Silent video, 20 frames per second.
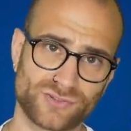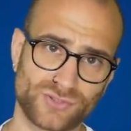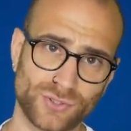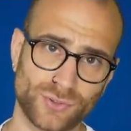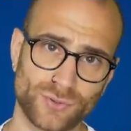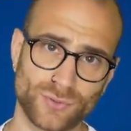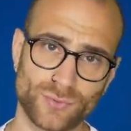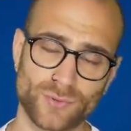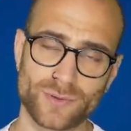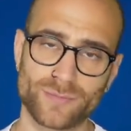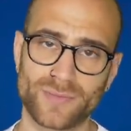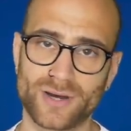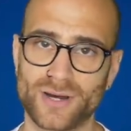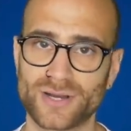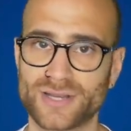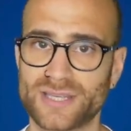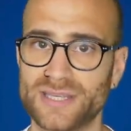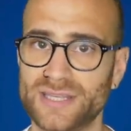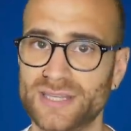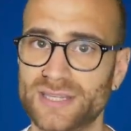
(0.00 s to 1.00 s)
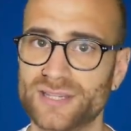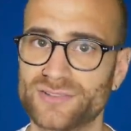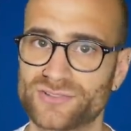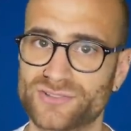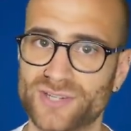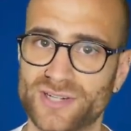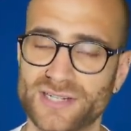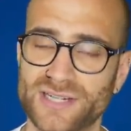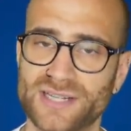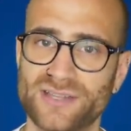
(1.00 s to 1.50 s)
two marquee
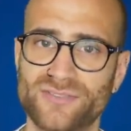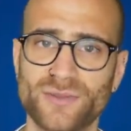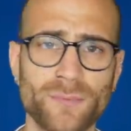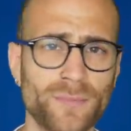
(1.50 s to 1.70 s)
signings,